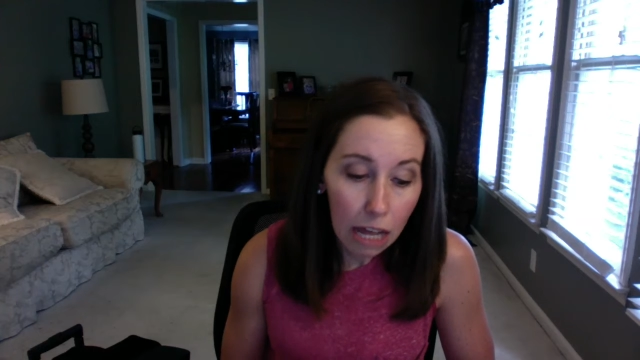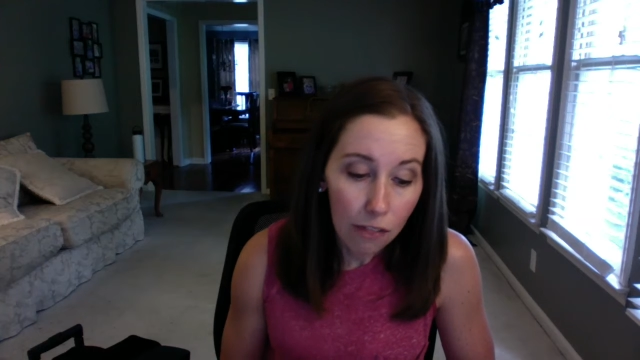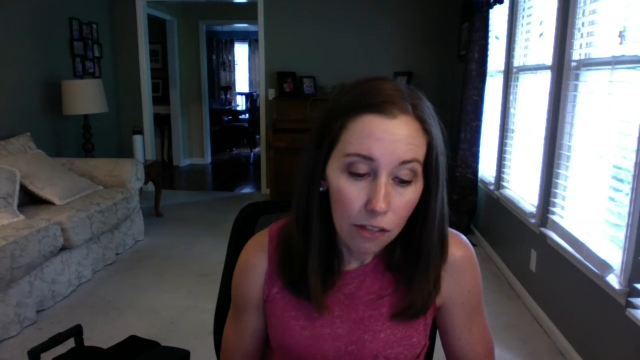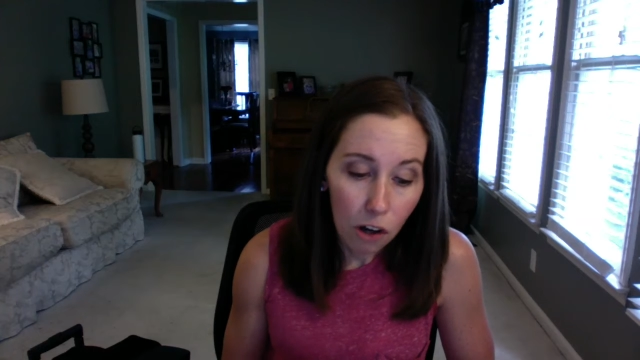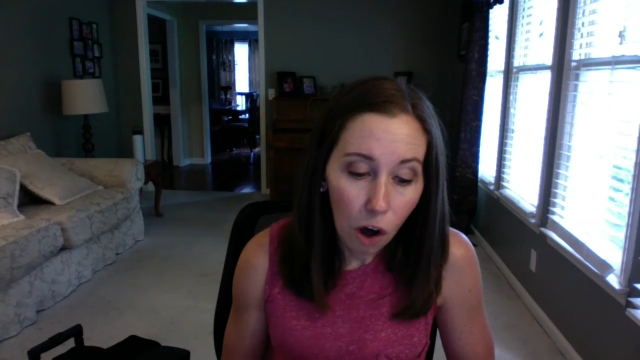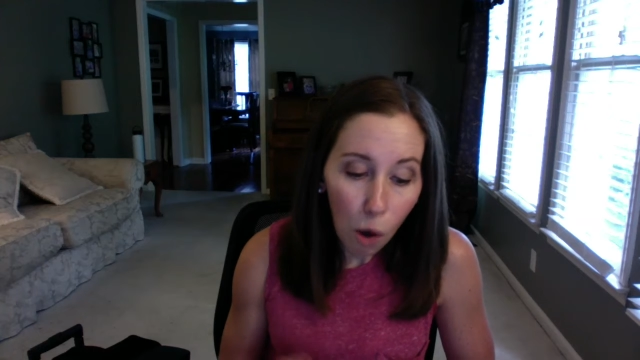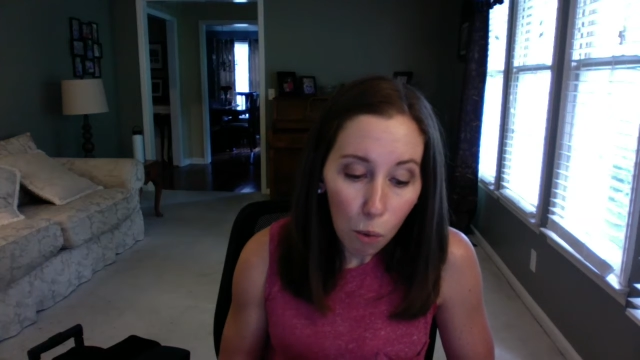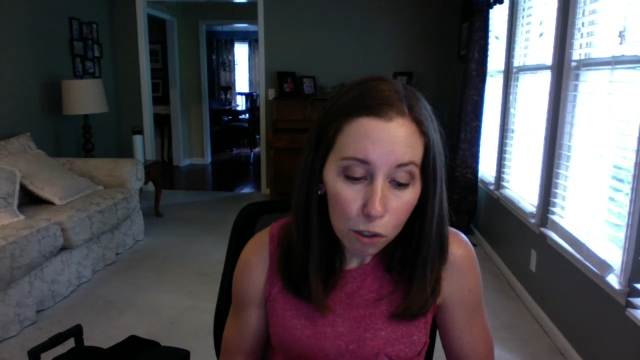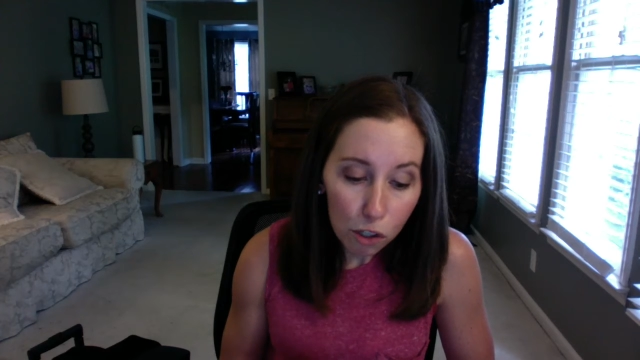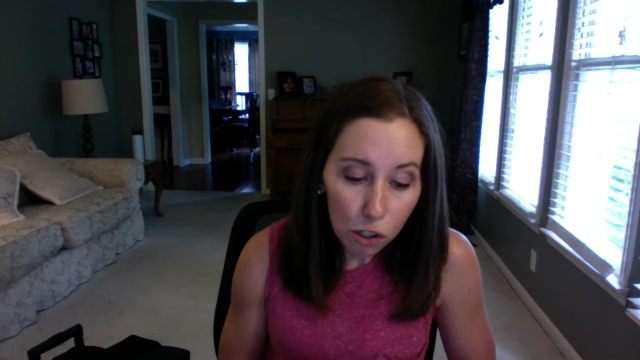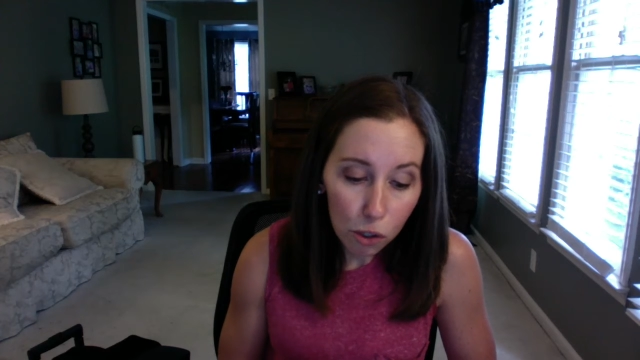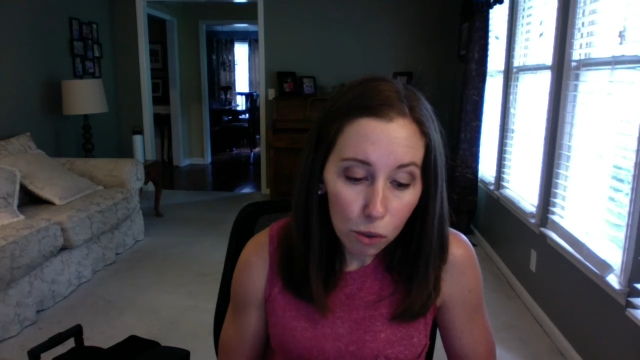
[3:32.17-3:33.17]
then all we'll
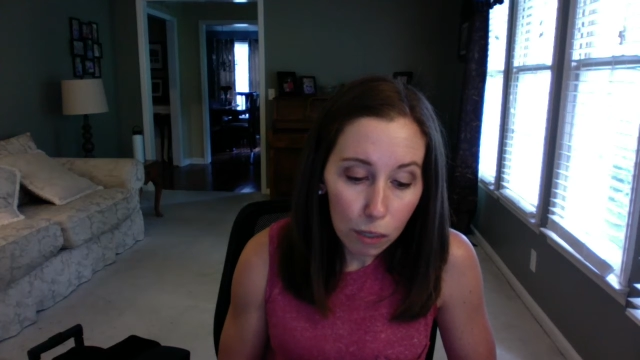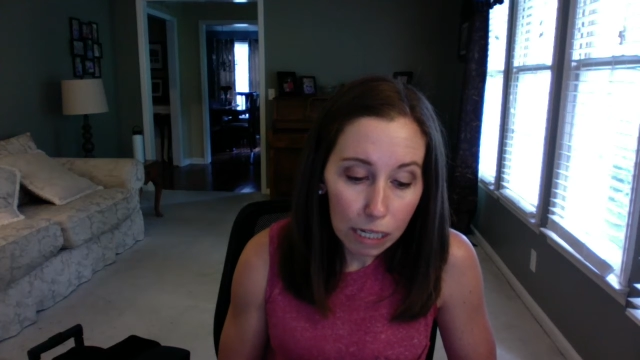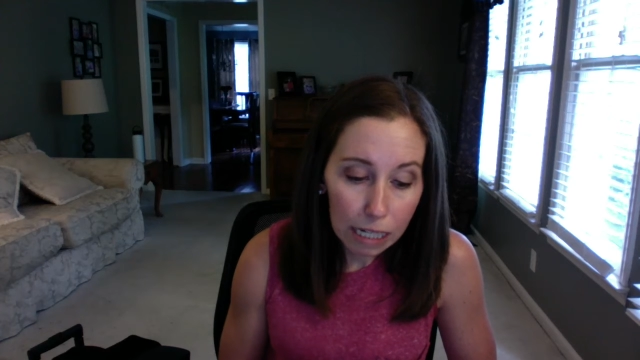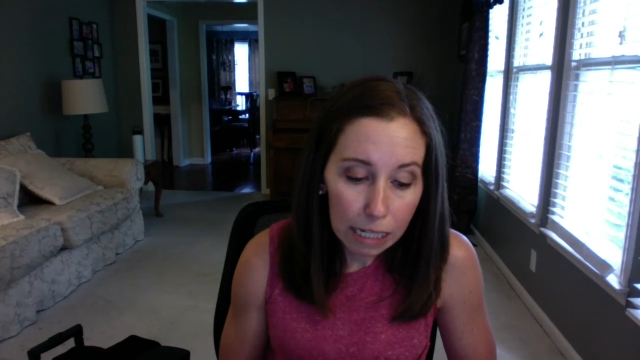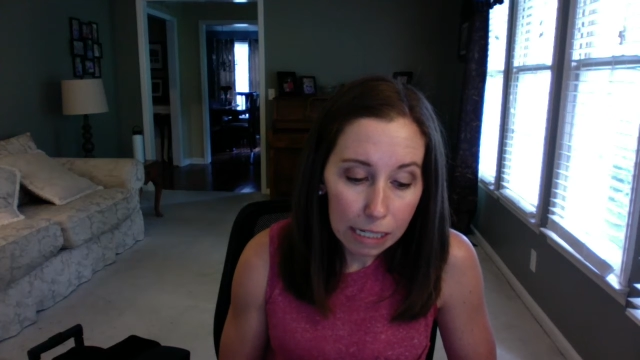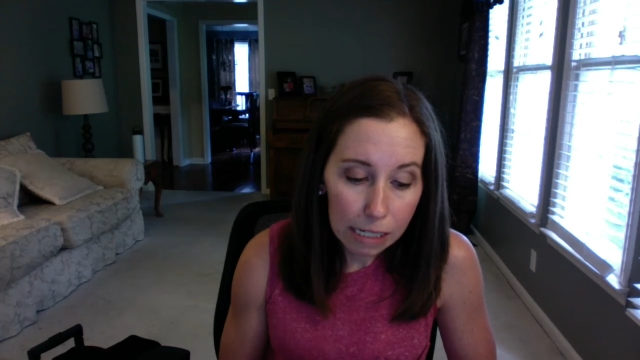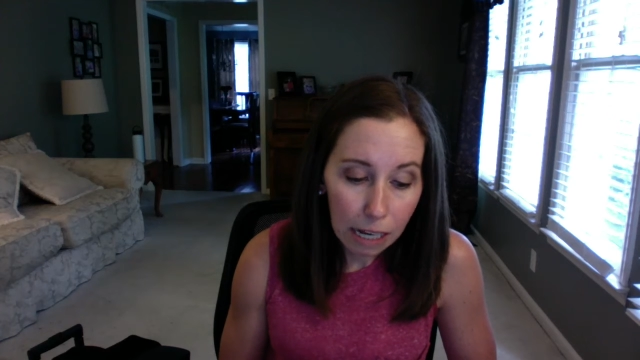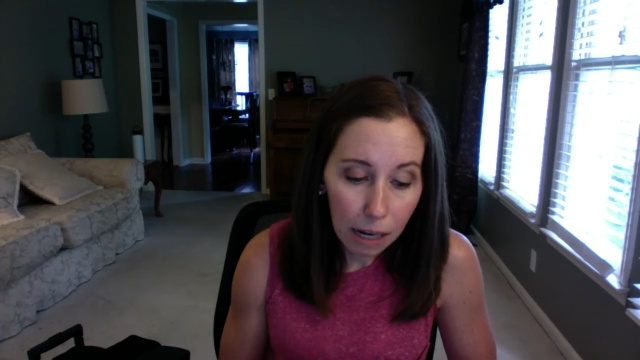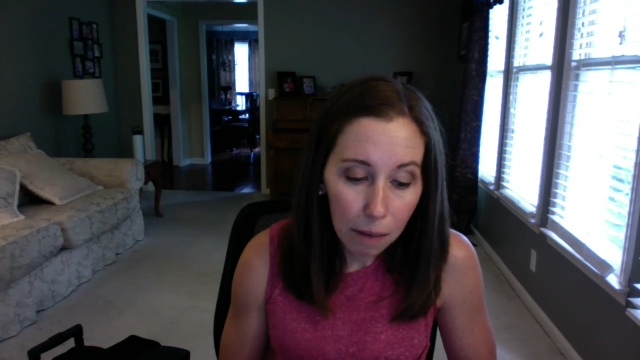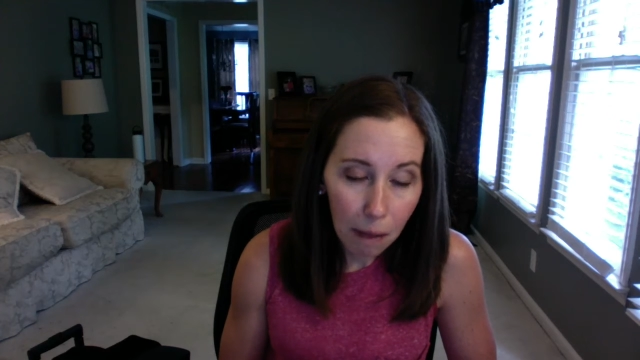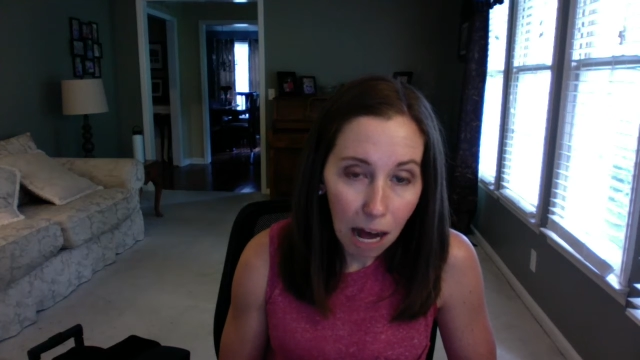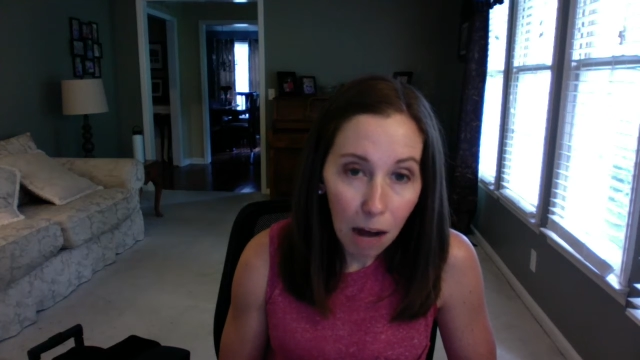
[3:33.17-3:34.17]
do is
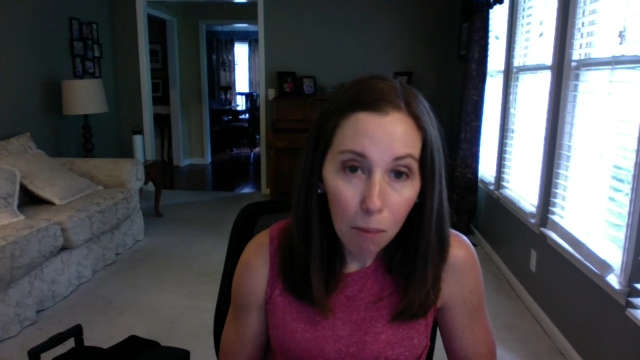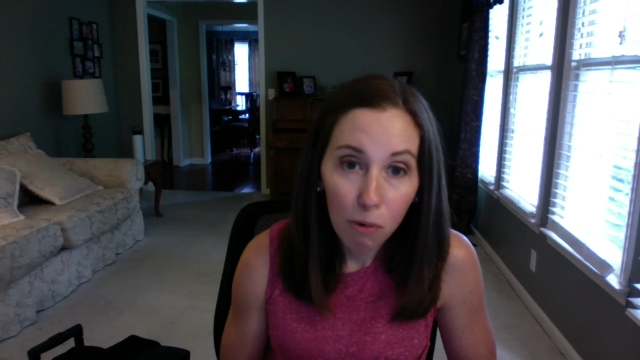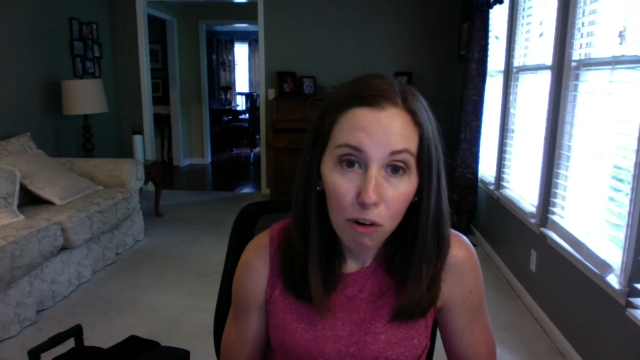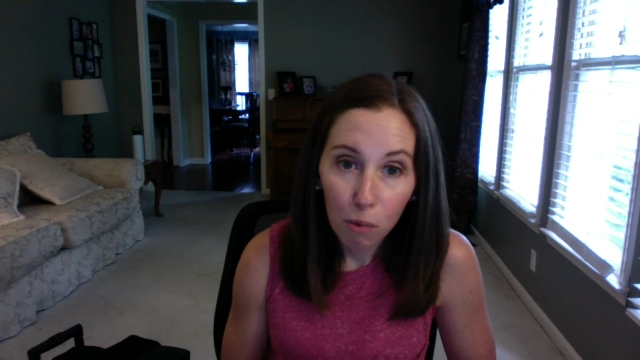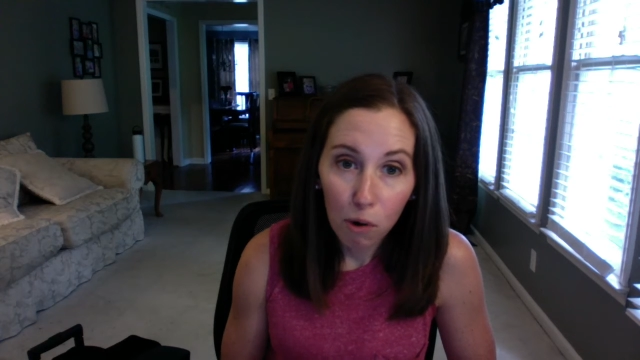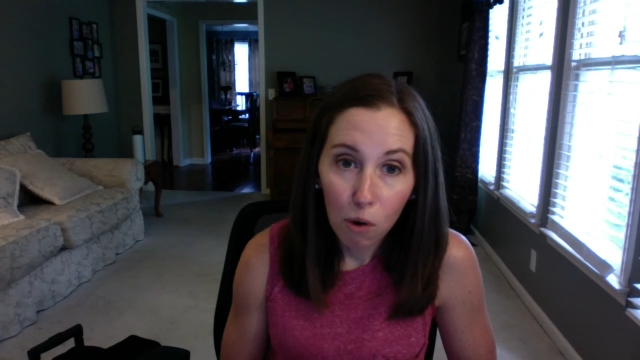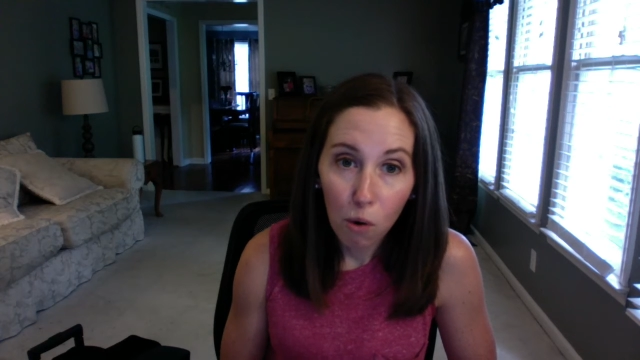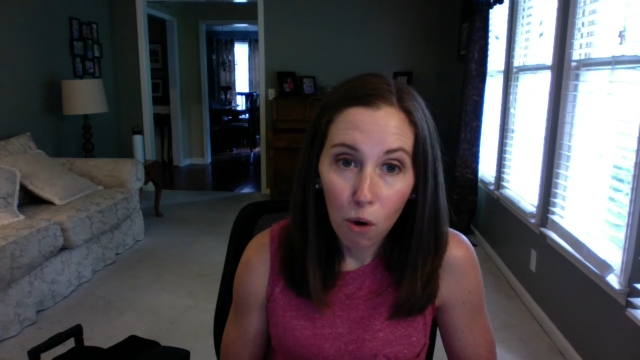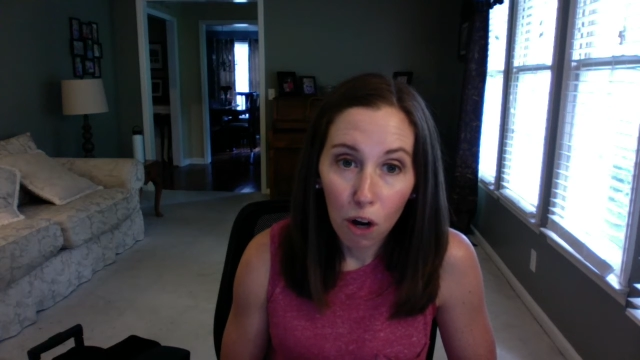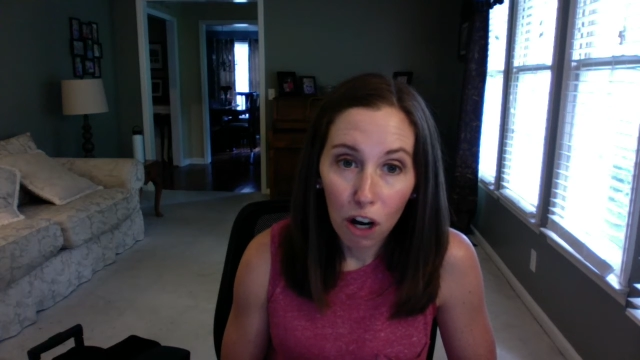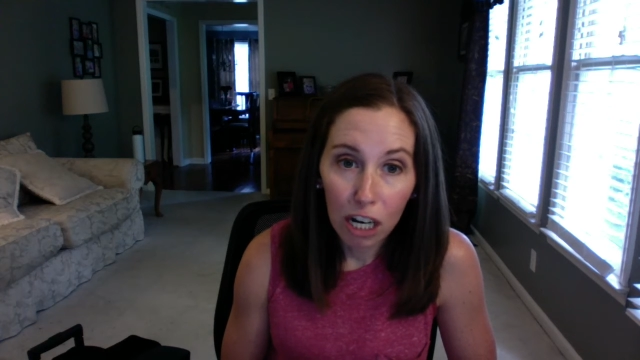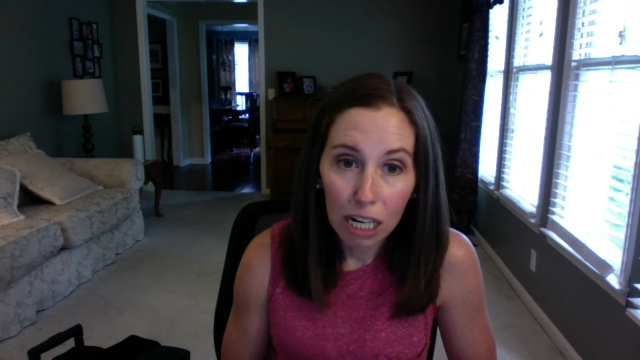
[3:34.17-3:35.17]
I'll
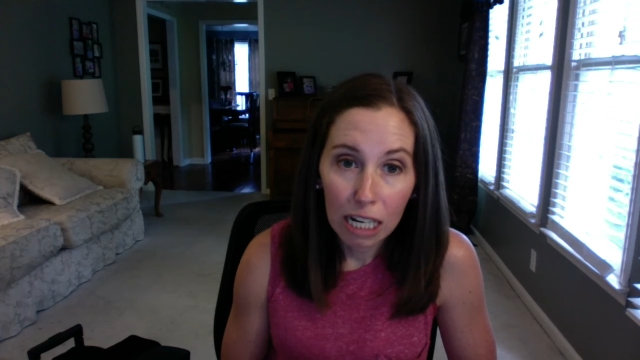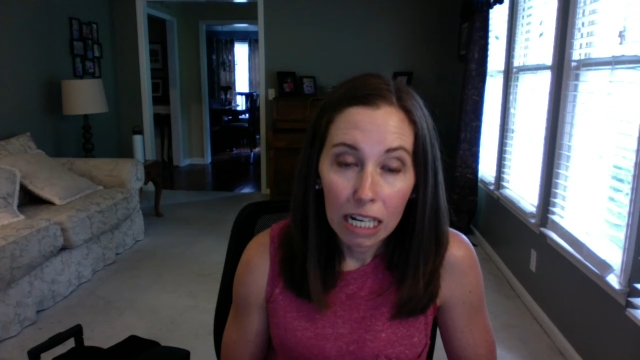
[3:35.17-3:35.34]
pre-record